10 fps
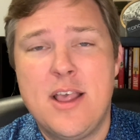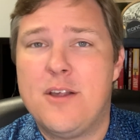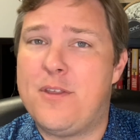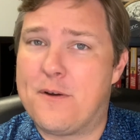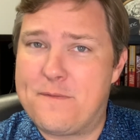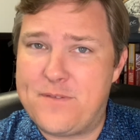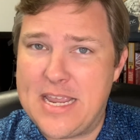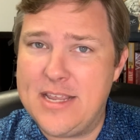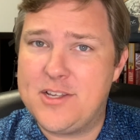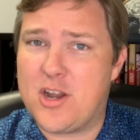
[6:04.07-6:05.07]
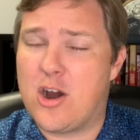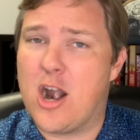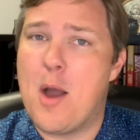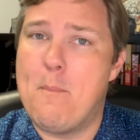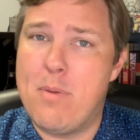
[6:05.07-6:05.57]
Their fees are
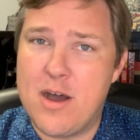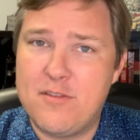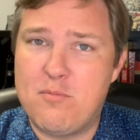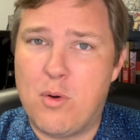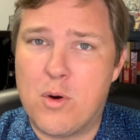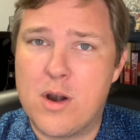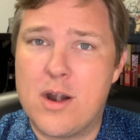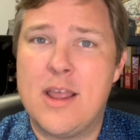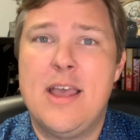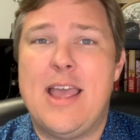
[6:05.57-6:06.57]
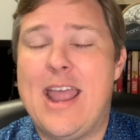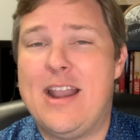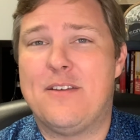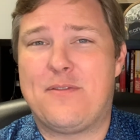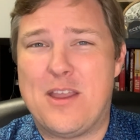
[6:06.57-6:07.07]
above board, and
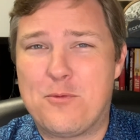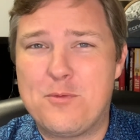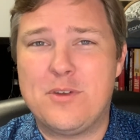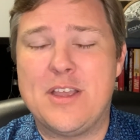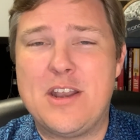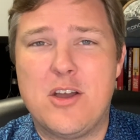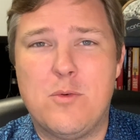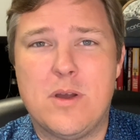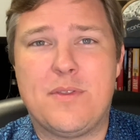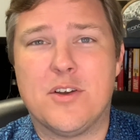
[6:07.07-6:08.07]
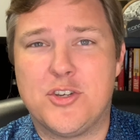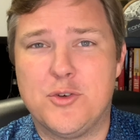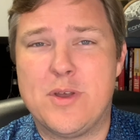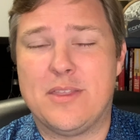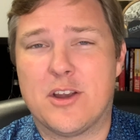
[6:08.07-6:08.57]
if they really know what they're
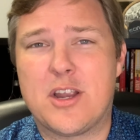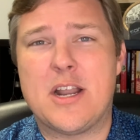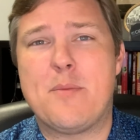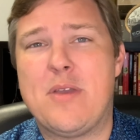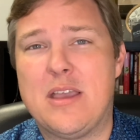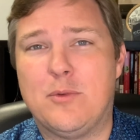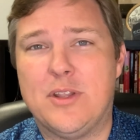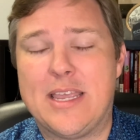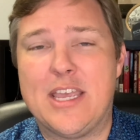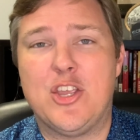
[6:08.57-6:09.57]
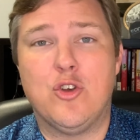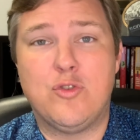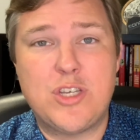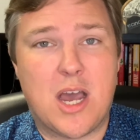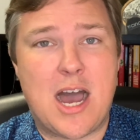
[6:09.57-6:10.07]
doing, they're going to be able to get you
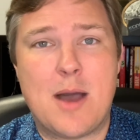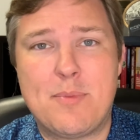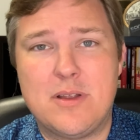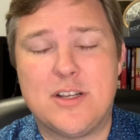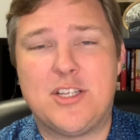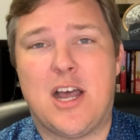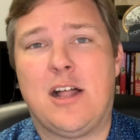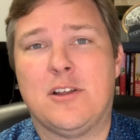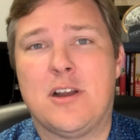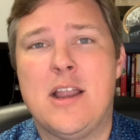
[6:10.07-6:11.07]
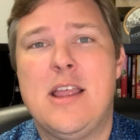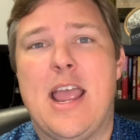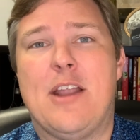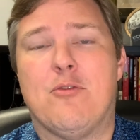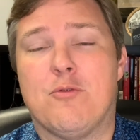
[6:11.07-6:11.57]
top dollar
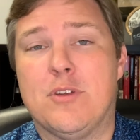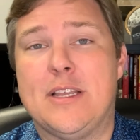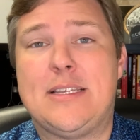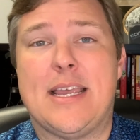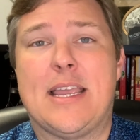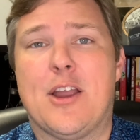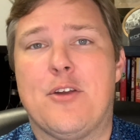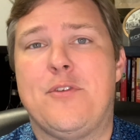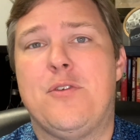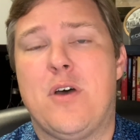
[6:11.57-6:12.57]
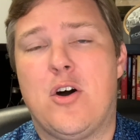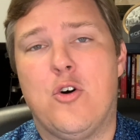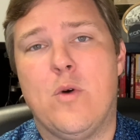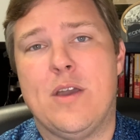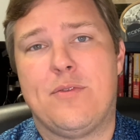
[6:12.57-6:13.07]
and really take care of you the
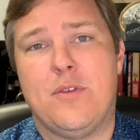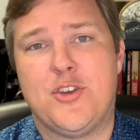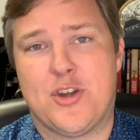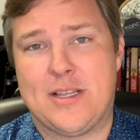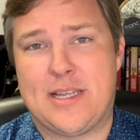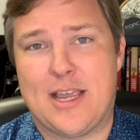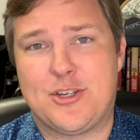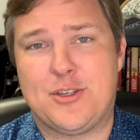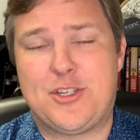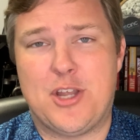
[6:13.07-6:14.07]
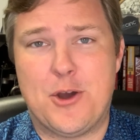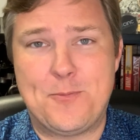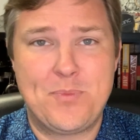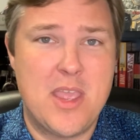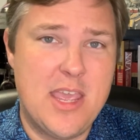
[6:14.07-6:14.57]
whole way through the transaction. So
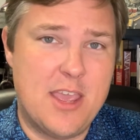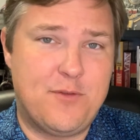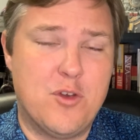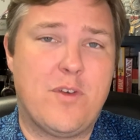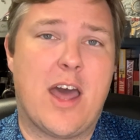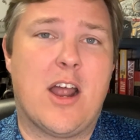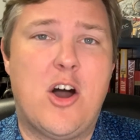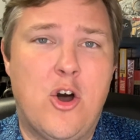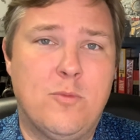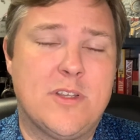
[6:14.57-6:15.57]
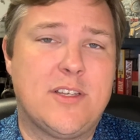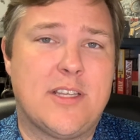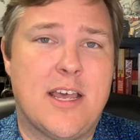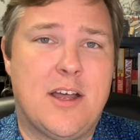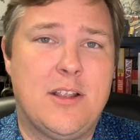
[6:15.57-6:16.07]
if you've got a home to
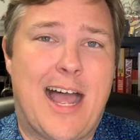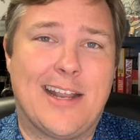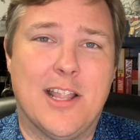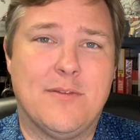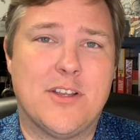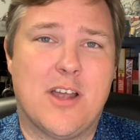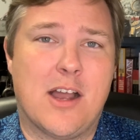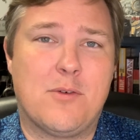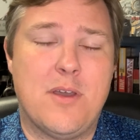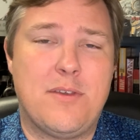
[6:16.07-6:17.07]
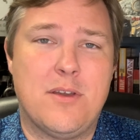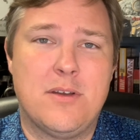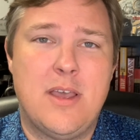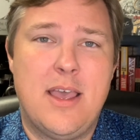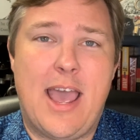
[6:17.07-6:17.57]
sell, I'd love to talk with you.
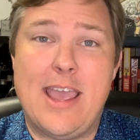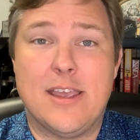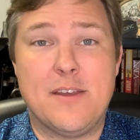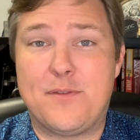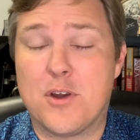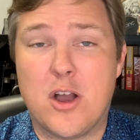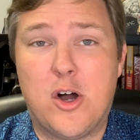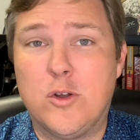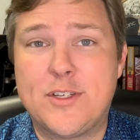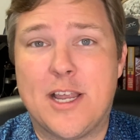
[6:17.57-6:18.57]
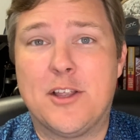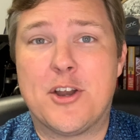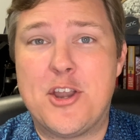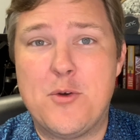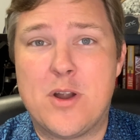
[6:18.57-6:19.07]
Hey, if you're a wholesaler
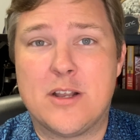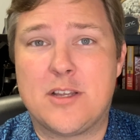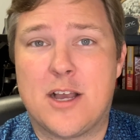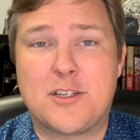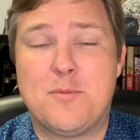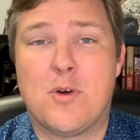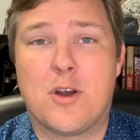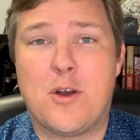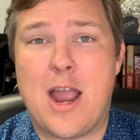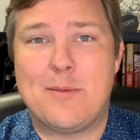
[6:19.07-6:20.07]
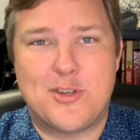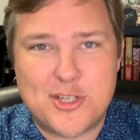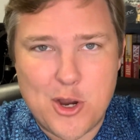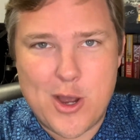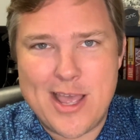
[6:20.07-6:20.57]
and you want to talk some more crap, just
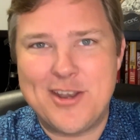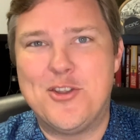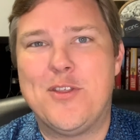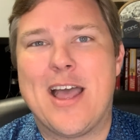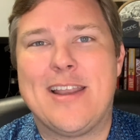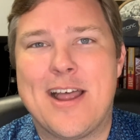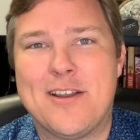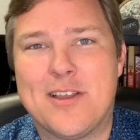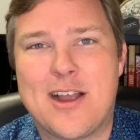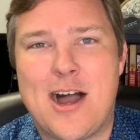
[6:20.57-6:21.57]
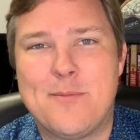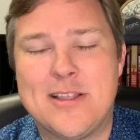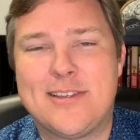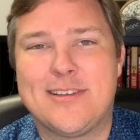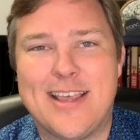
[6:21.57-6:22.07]
go ahead and do that down in the
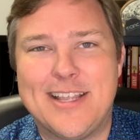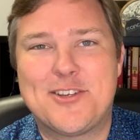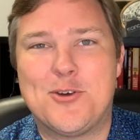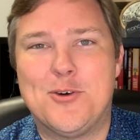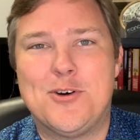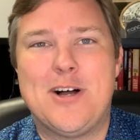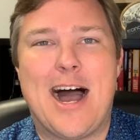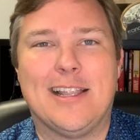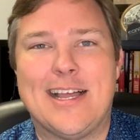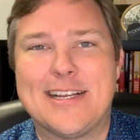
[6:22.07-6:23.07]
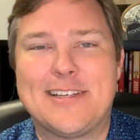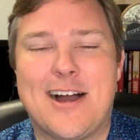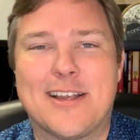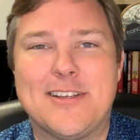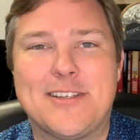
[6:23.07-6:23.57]
comments. It's cool. I like
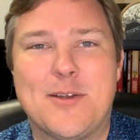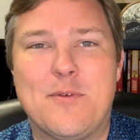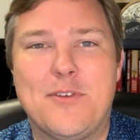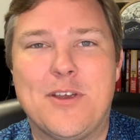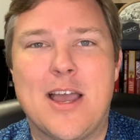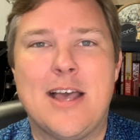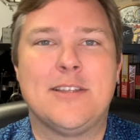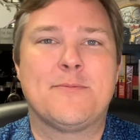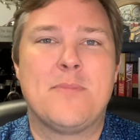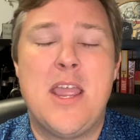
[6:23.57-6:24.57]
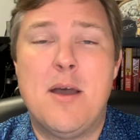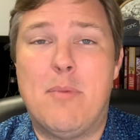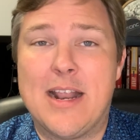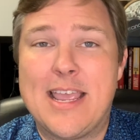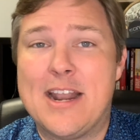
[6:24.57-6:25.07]
talking to some of you guys.
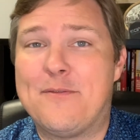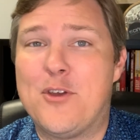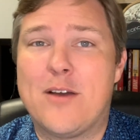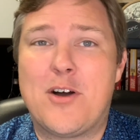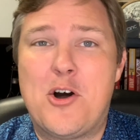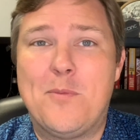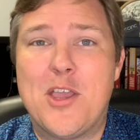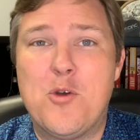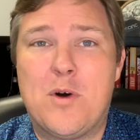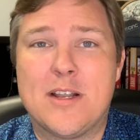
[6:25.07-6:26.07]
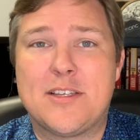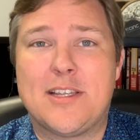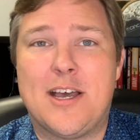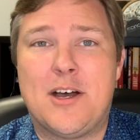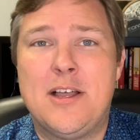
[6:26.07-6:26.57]
But again, if you have a home that you want to
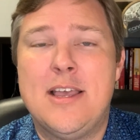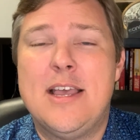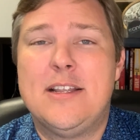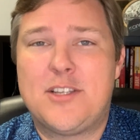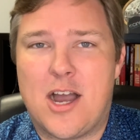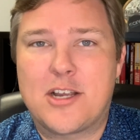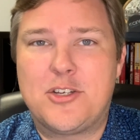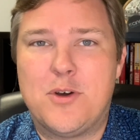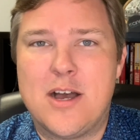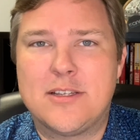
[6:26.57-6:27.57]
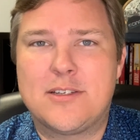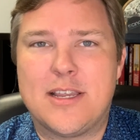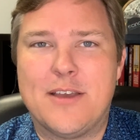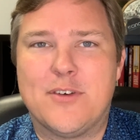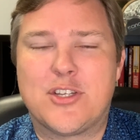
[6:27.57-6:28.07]
sell, talk to us,
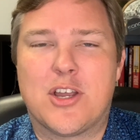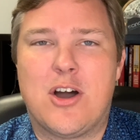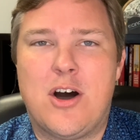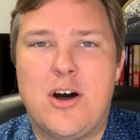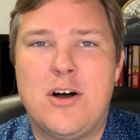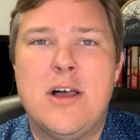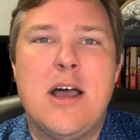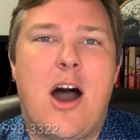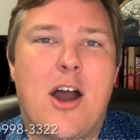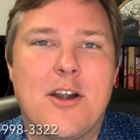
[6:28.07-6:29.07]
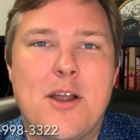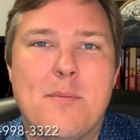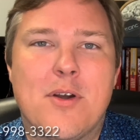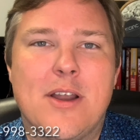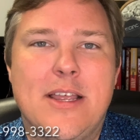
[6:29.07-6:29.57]
give us a call. Our
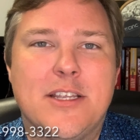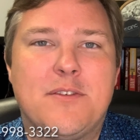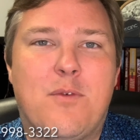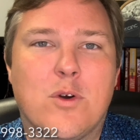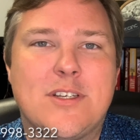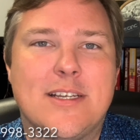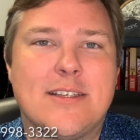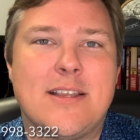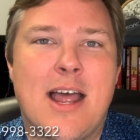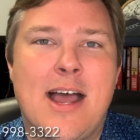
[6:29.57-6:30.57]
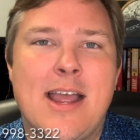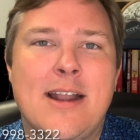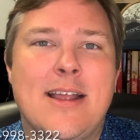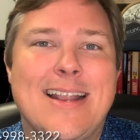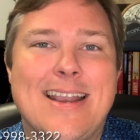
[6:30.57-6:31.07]
number is
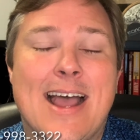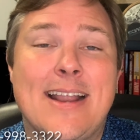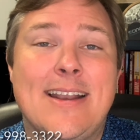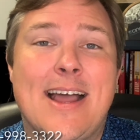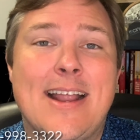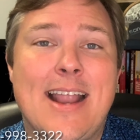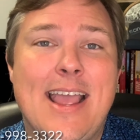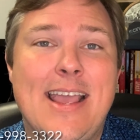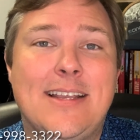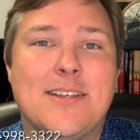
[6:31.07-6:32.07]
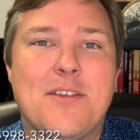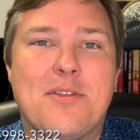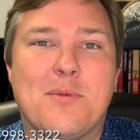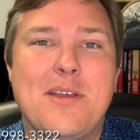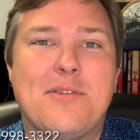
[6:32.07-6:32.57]

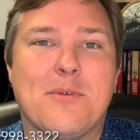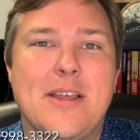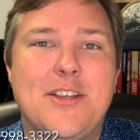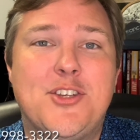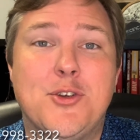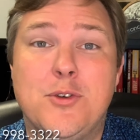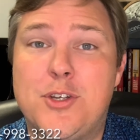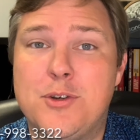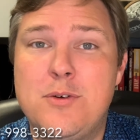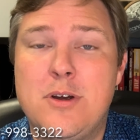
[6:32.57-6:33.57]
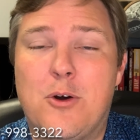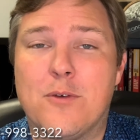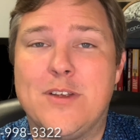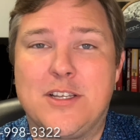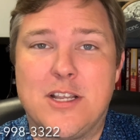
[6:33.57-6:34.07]
469-998-3322, or
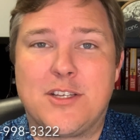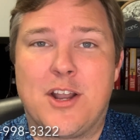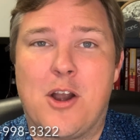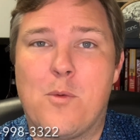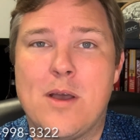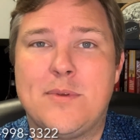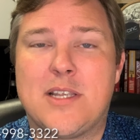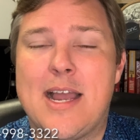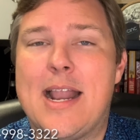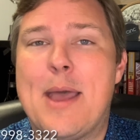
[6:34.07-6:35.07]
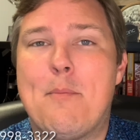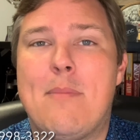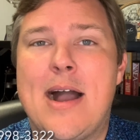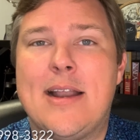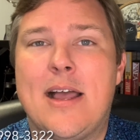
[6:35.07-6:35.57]
visit us on our website at
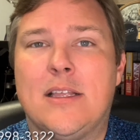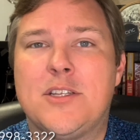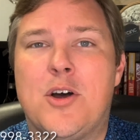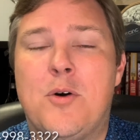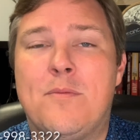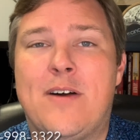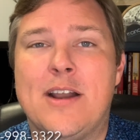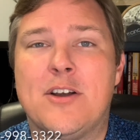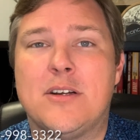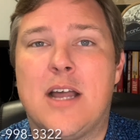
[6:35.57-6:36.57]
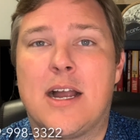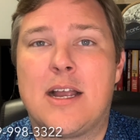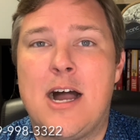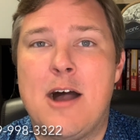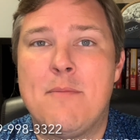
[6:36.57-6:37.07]

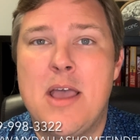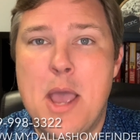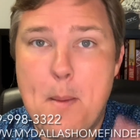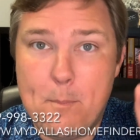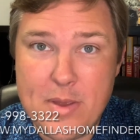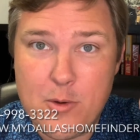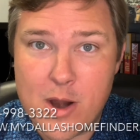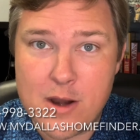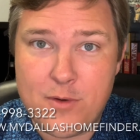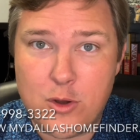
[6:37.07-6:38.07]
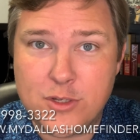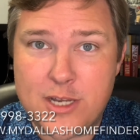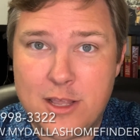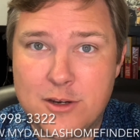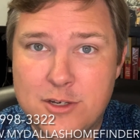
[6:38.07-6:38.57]
mydallashomefinder.com. Beware of
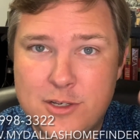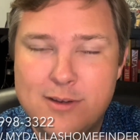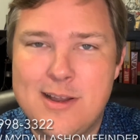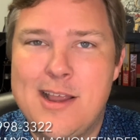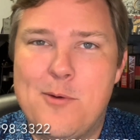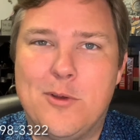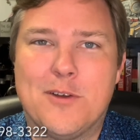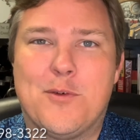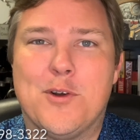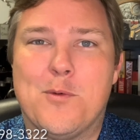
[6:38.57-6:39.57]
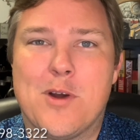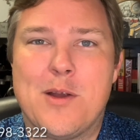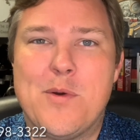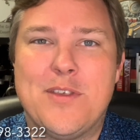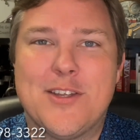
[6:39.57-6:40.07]
wholesalers, and we look forward to
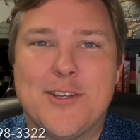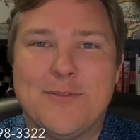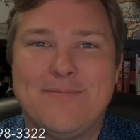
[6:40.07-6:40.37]
working with you soon.